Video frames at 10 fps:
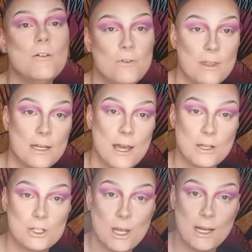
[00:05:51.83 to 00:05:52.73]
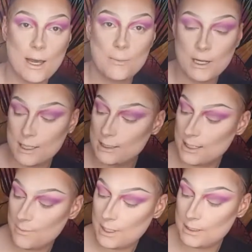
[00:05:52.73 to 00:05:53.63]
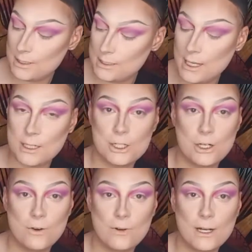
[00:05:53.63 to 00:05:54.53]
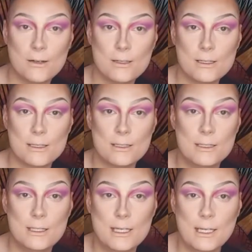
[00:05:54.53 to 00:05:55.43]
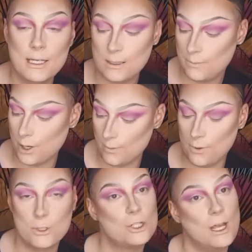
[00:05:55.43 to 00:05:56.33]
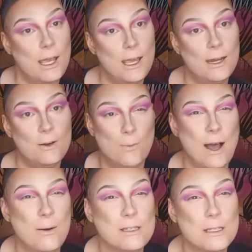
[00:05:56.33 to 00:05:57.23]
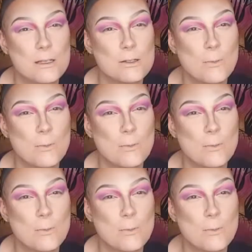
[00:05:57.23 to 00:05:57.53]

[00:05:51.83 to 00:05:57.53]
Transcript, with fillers: For the next shade, I'm gonna dip into Dungeon over here, this deep purple shade. Wow, I said that